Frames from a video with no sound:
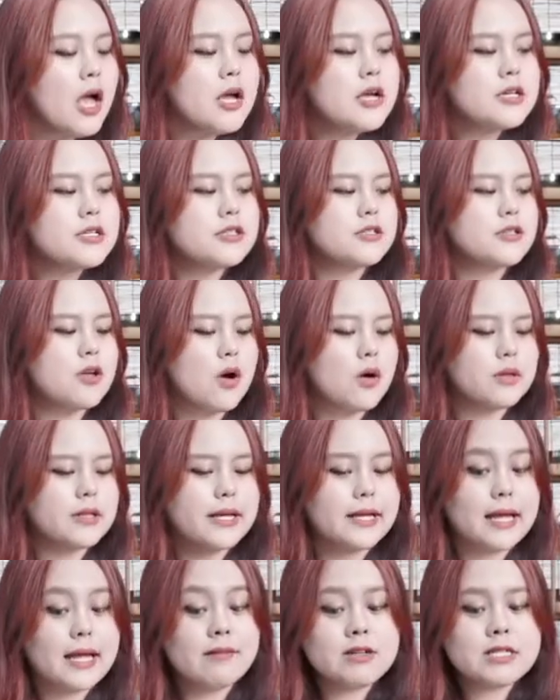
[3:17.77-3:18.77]
So
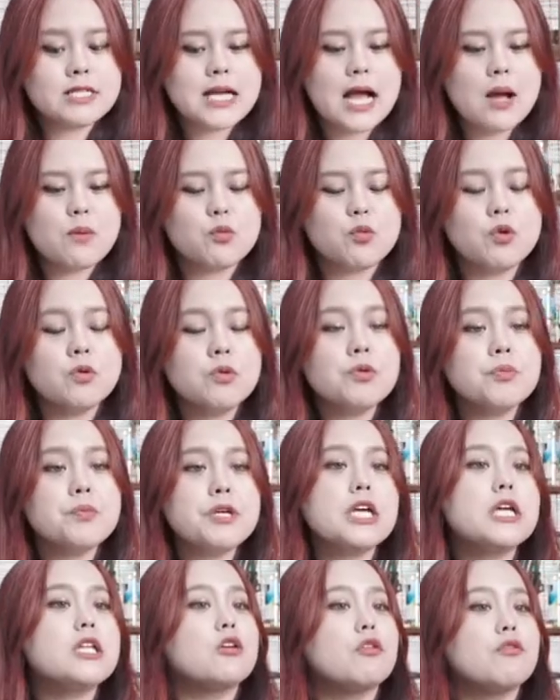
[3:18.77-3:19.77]
like every time we will be
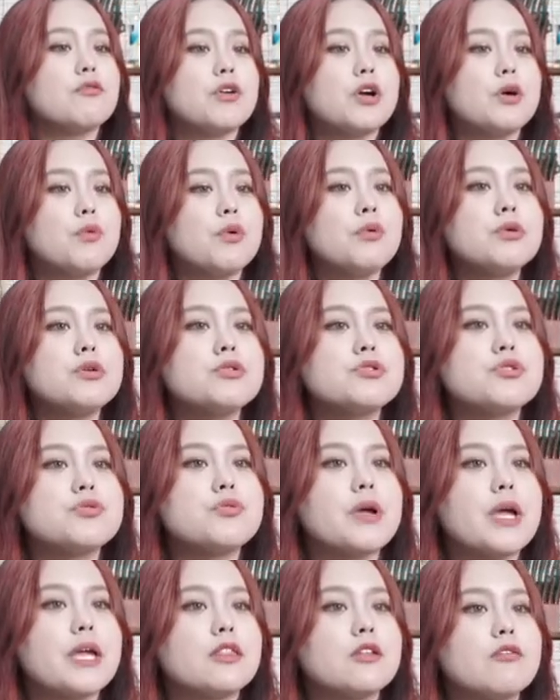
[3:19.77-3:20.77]
you know we will do
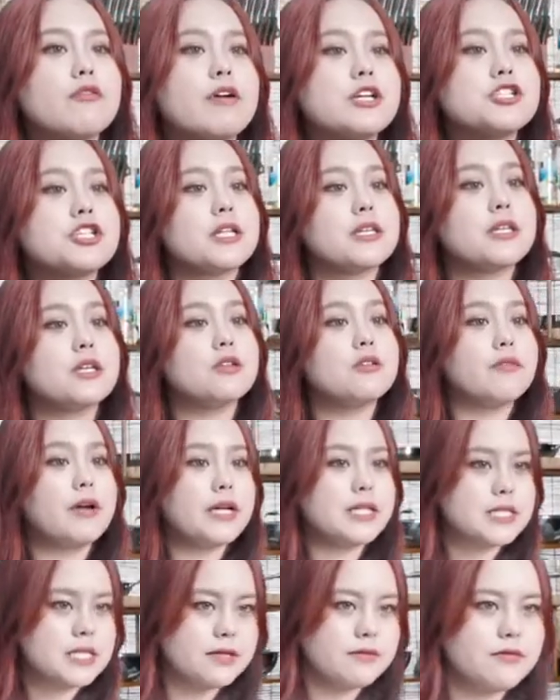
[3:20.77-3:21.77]
innovation
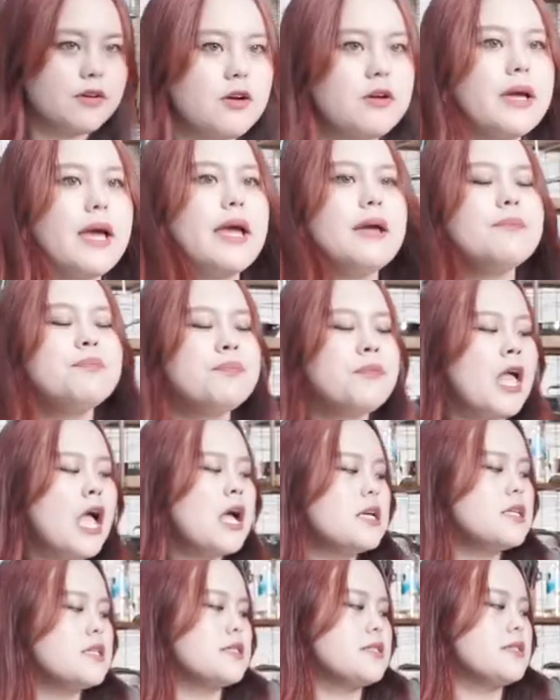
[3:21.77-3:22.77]
innovative. Okay,
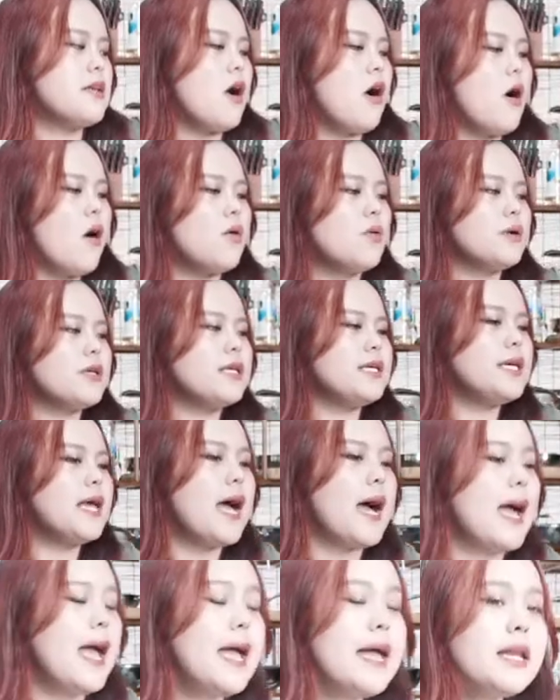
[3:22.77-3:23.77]
so
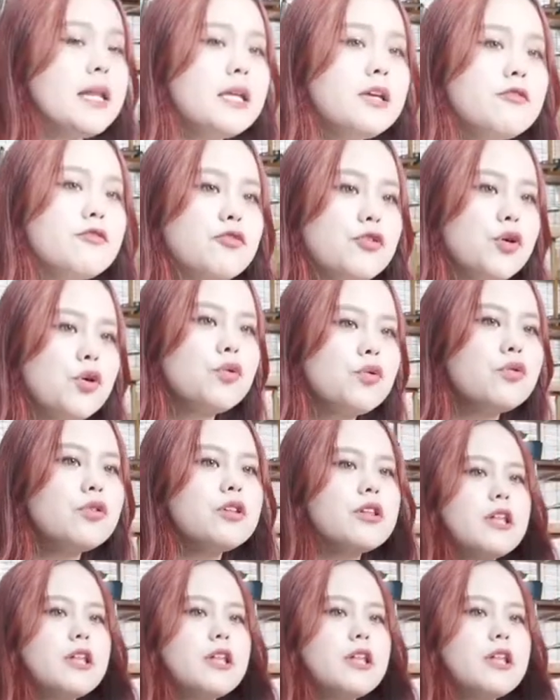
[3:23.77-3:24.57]
yeah, and if you